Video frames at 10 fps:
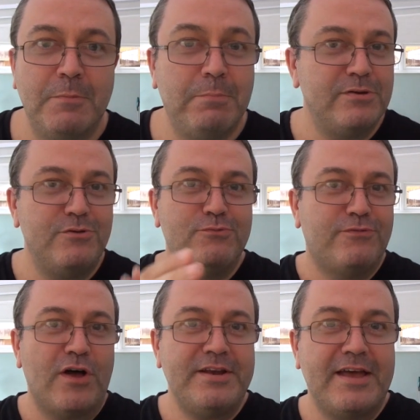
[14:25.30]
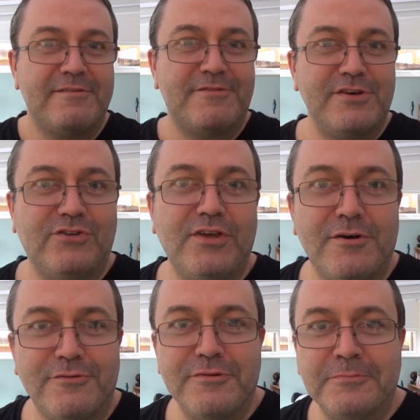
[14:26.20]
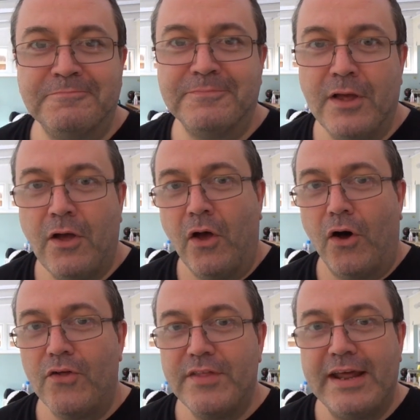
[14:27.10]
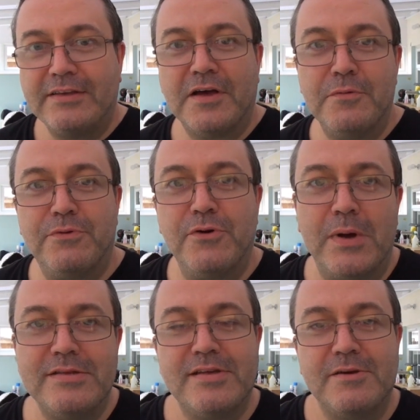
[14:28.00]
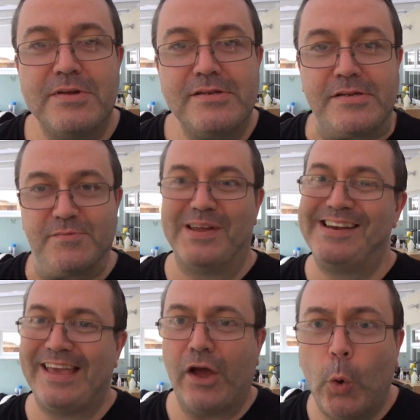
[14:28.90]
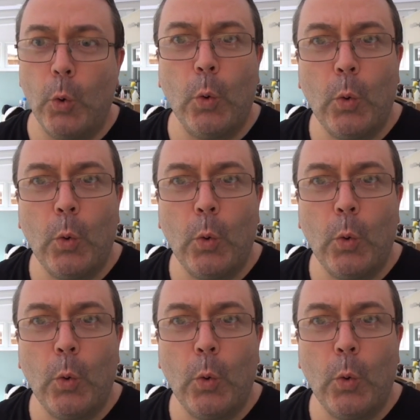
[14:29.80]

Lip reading: but you'll find out for yourself on the next Homebrew Wednesday video.